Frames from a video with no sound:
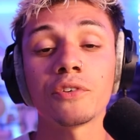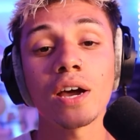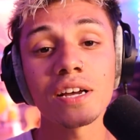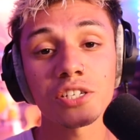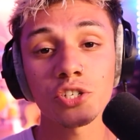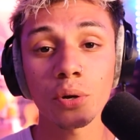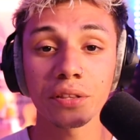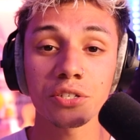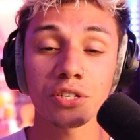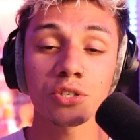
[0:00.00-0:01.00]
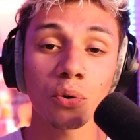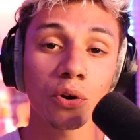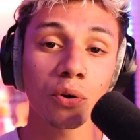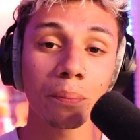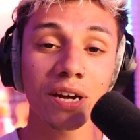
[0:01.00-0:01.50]
you guys enjoyed this
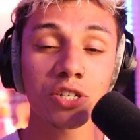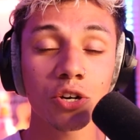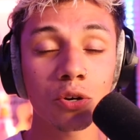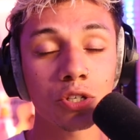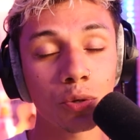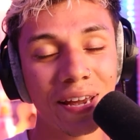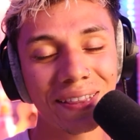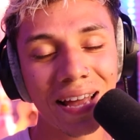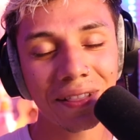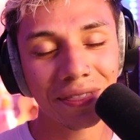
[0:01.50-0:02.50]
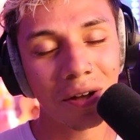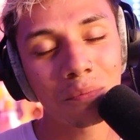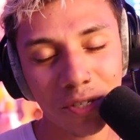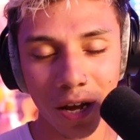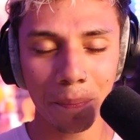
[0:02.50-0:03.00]
tutorial, make sure to hit that
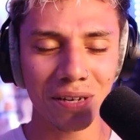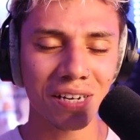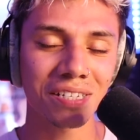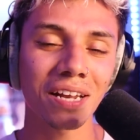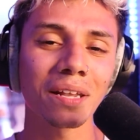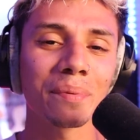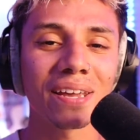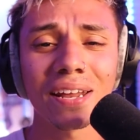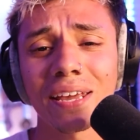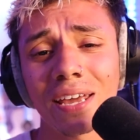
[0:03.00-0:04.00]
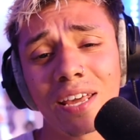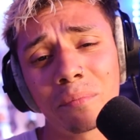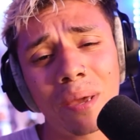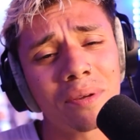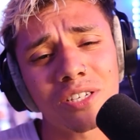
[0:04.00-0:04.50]
thumbs up as I said in the beginning, and
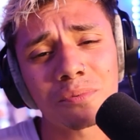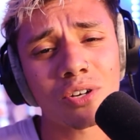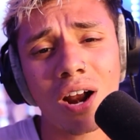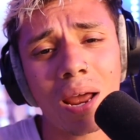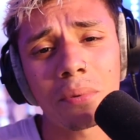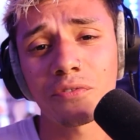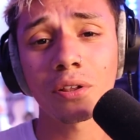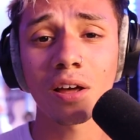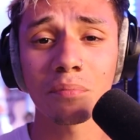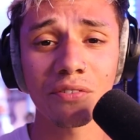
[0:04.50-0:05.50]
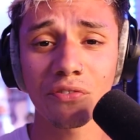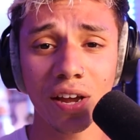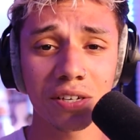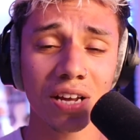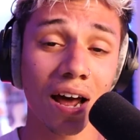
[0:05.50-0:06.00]
maybe subscribe if you love my
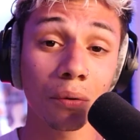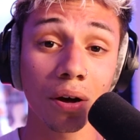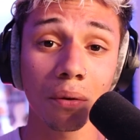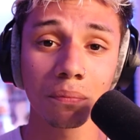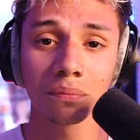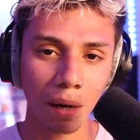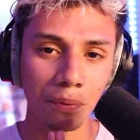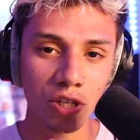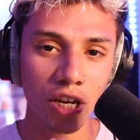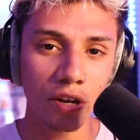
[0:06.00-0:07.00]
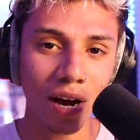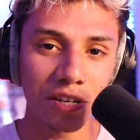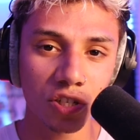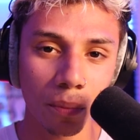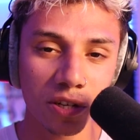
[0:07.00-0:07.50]
face. I don't know. I appreciate you
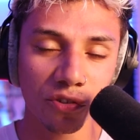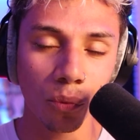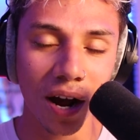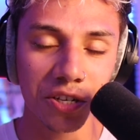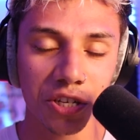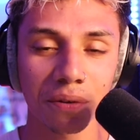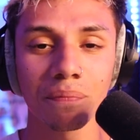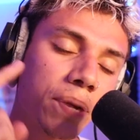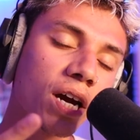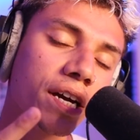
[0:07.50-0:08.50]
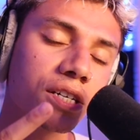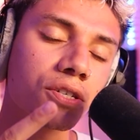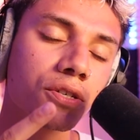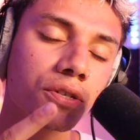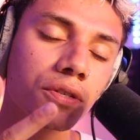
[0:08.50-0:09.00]
guys so much for watching.
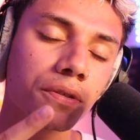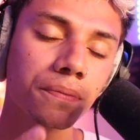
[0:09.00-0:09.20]
Peace.